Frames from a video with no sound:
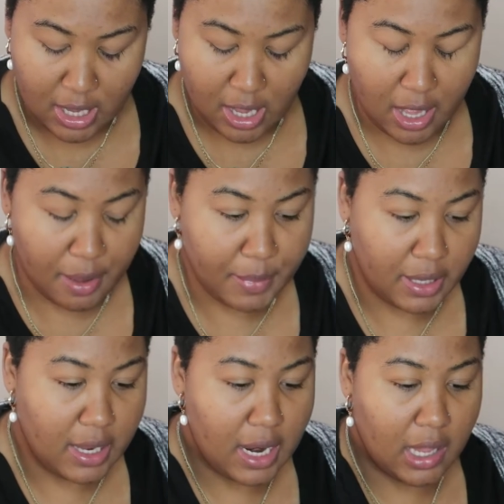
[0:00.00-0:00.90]
Um,
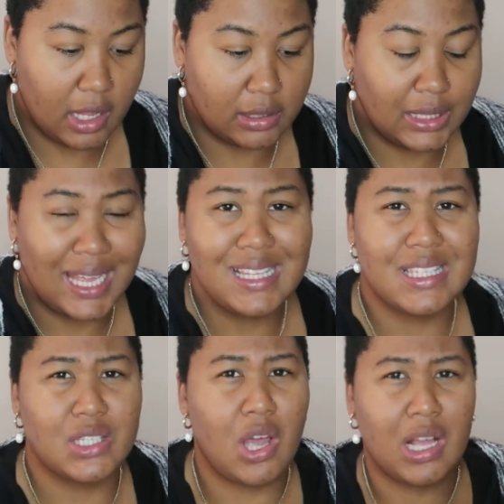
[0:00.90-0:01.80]

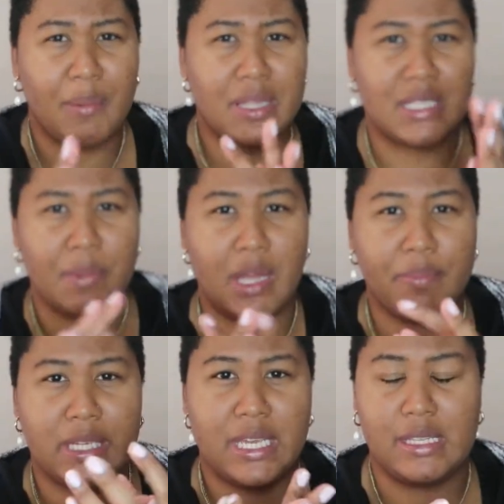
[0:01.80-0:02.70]
let's talk about some
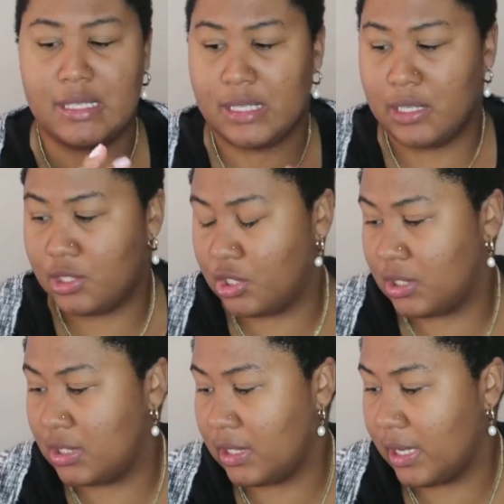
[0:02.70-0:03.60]
updates. Let's
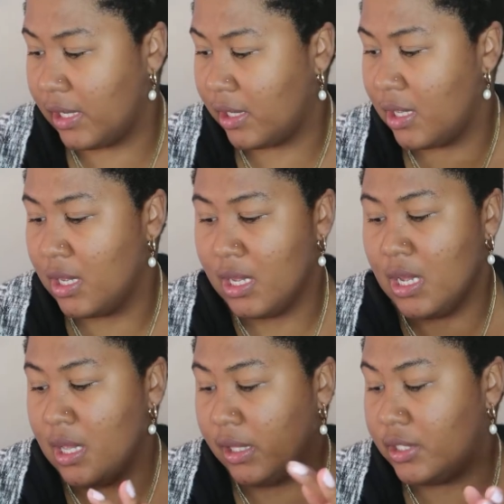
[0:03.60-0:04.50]
just like
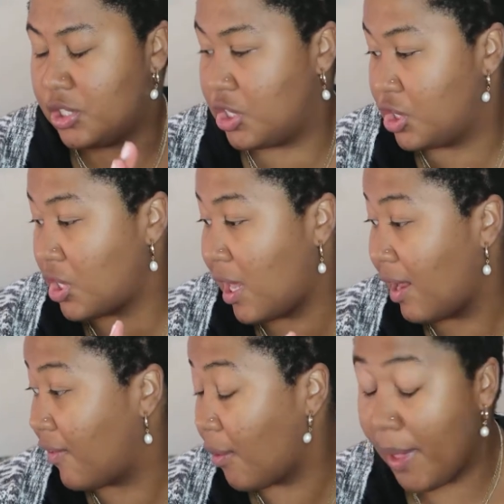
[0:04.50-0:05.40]
let's chit chat.
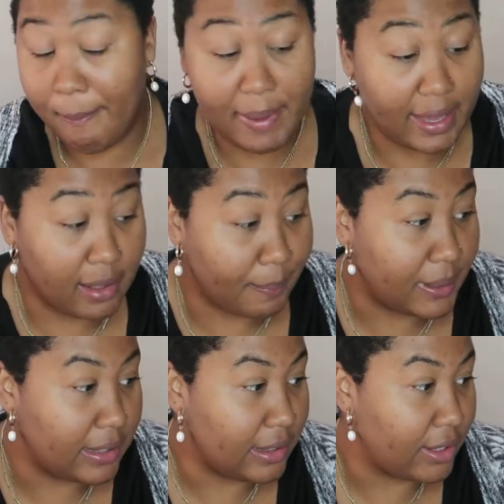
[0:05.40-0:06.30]
I've got my makeup
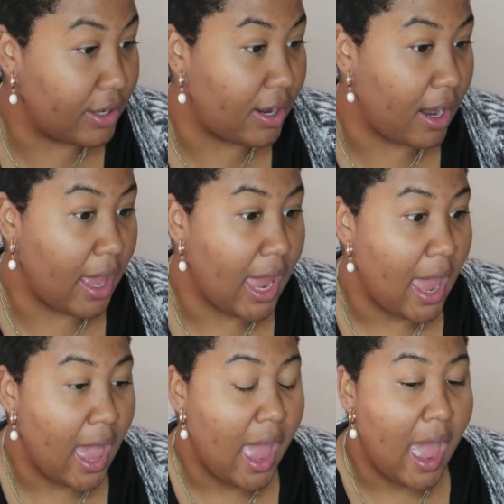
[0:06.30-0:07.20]
here.
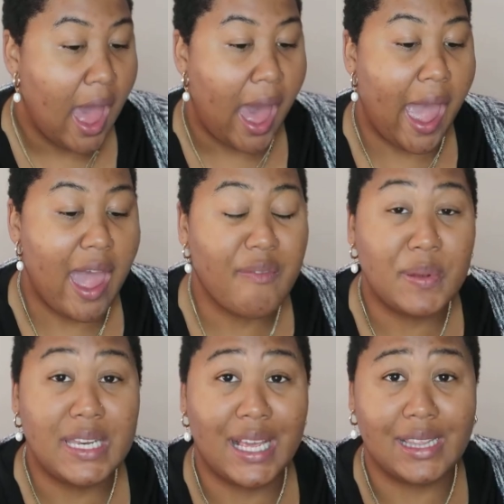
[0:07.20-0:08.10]
I have
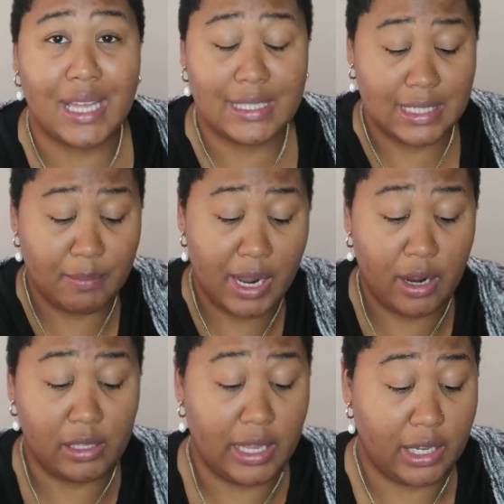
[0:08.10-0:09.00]
been neglecting
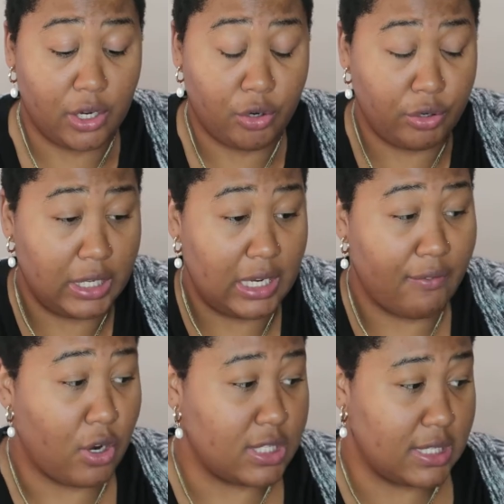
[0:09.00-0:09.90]
my like
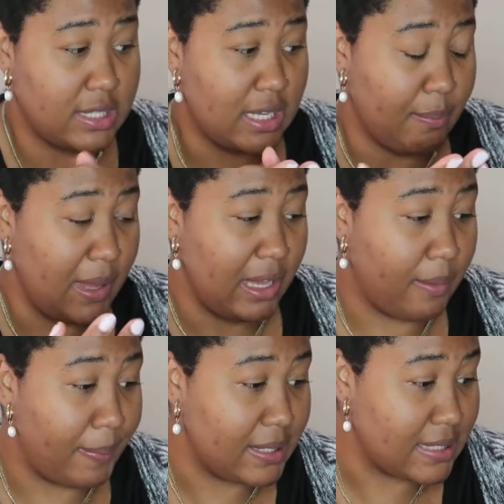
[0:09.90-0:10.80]
creative artistic
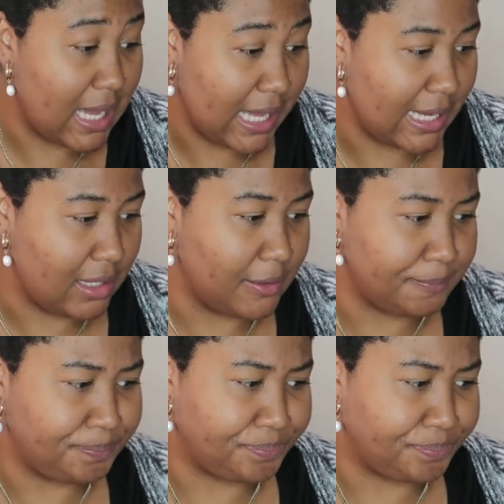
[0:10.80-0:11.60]
makeup side